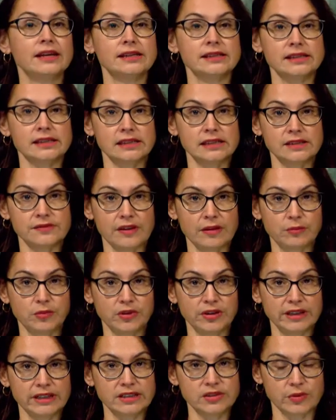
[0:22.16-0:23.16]
since
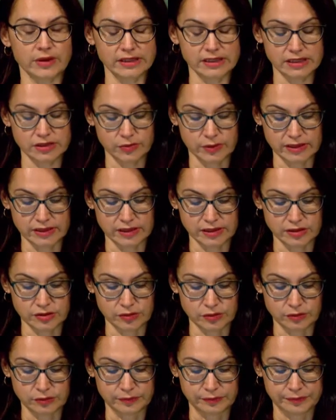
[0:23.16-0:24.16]
February
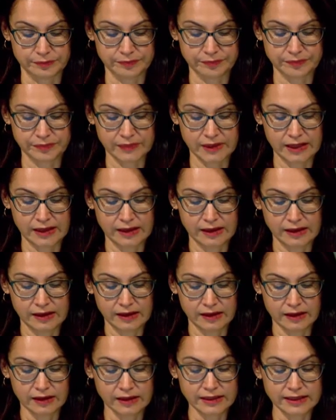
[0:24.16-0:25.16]
2022.
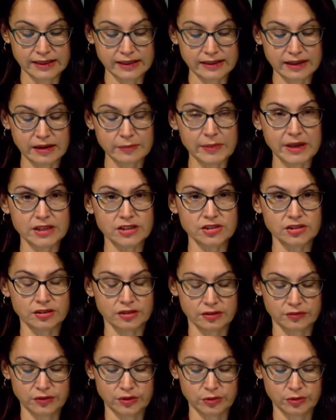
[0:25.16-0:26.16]
A key
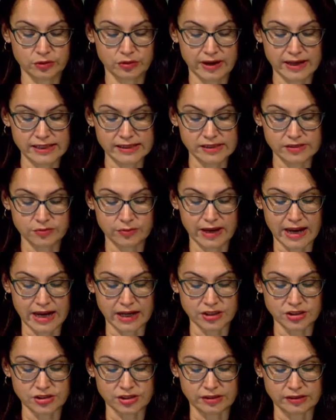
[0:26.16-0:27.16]
dimension of Ukraine's
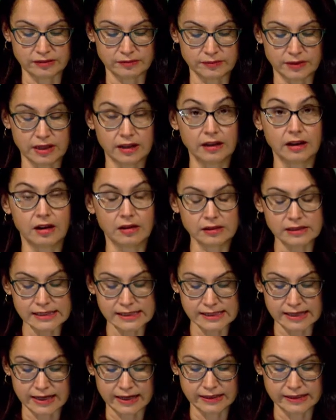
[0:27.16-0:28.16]
reaction
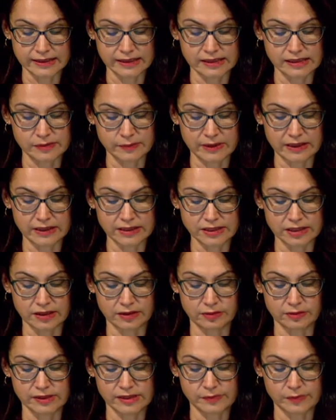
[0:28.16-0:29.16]
alongside its
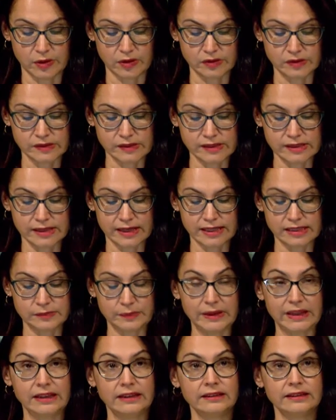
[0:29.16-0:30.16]
military response has
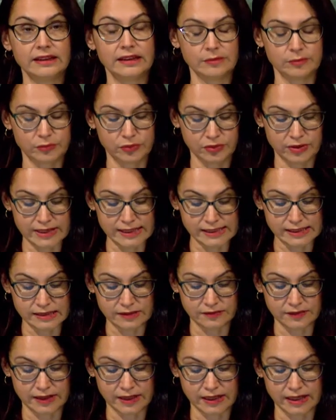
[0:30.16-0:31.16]
been the
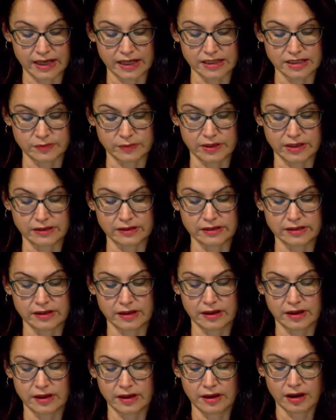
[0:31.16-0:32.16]
impressive engagement
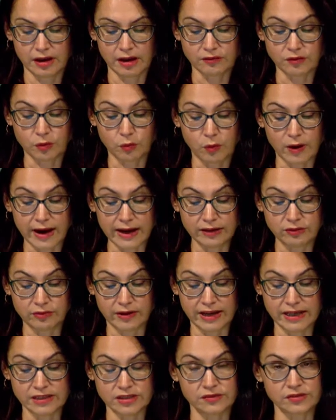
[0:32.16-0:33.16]
of a wide
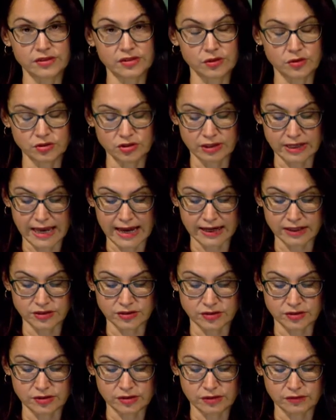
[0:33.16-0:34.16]
range of social
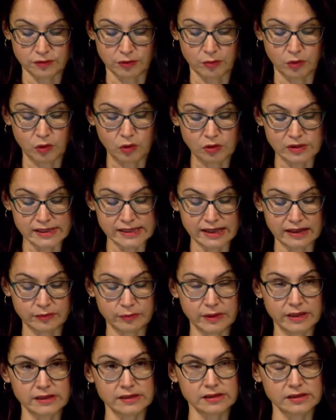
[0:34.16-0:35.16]
actors from all
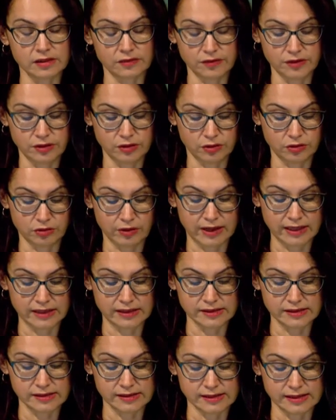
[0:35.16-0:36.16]
segments of the
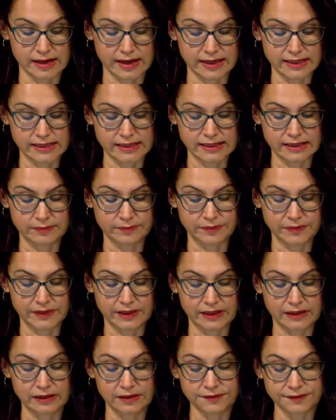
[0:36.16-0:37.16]
Ukrainian society
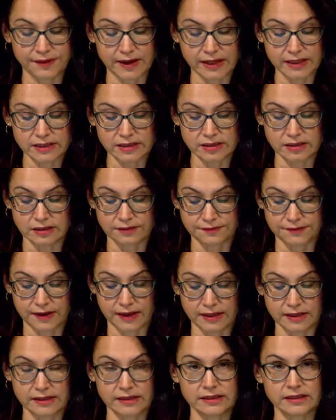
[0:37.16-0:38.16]
in the fight to
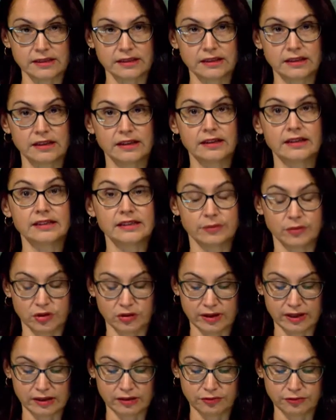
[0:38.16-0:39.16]
defend
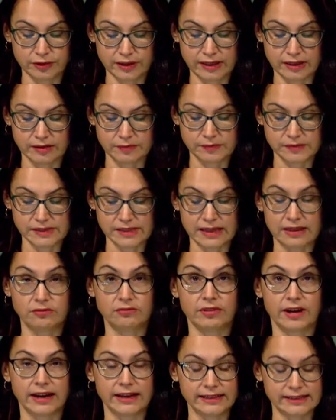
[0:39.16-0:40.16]
democratic freedoms
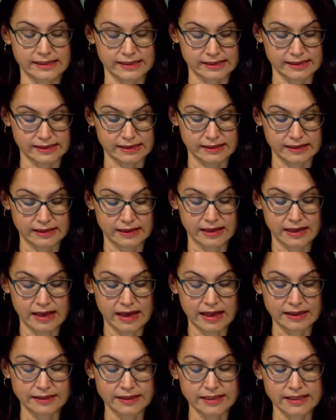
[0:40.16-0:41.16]
and rights
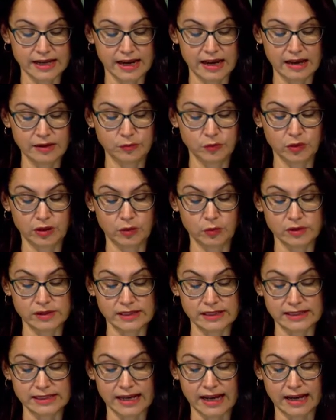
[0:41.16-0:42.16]
at the time when it
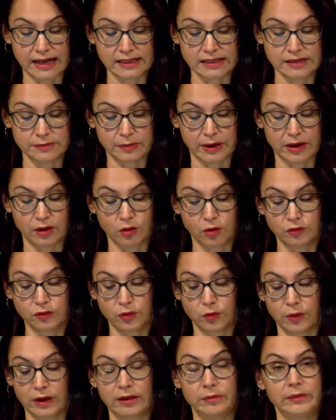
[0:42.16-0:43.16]
was attacked by
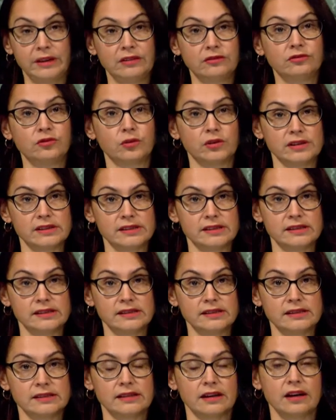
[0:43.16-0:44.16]
overwhelming
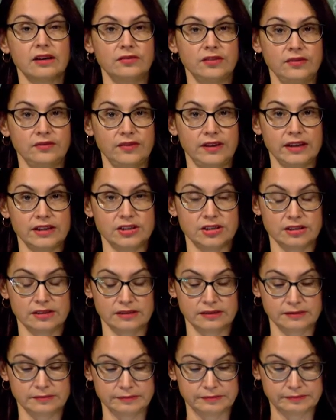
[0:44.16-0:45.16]
forces of
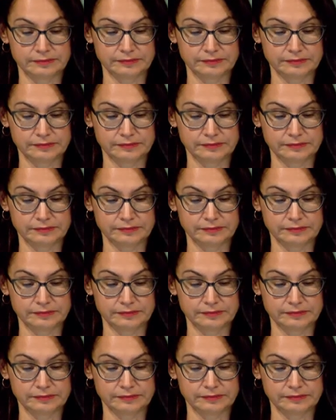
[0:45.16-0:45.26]
invasion.